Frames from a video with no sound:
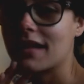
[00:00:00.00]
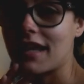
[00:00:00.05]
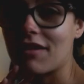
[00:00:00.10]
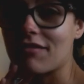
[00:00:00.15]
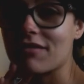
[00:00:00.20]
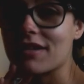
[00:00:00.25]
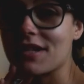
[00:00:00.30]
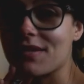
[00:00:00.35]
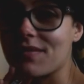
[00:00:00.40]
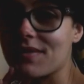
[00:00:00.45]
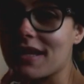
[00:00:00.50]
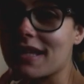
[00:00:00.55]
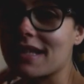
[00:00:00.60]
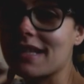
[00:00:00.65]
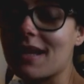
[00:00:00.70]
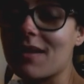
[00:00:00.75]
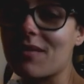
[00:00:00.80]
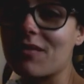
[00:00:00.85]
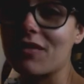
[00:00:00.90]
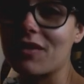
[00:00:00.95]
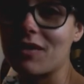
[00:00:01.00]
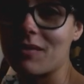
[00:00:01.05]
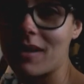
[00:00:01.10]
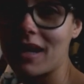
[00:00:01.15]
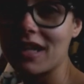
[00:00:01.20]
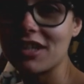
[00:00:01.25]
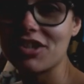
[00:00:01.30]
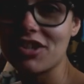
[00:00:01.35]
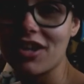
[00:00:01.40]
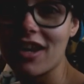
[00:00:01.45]
get rid of this
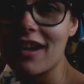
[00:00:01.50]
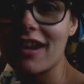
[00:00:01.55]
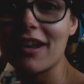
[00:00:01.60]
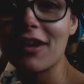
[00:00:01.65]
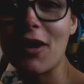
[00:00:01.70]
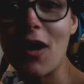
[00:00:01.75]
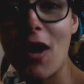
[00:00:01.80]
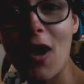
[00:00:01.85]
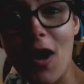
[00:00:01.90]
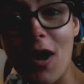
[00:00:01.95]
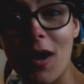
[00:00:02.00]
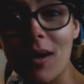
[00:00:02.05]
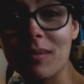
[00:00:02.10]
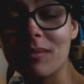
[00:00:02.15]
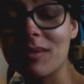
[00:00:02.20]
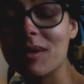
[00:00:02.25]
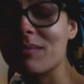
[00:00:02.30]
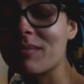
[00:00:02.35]
inflammation and calm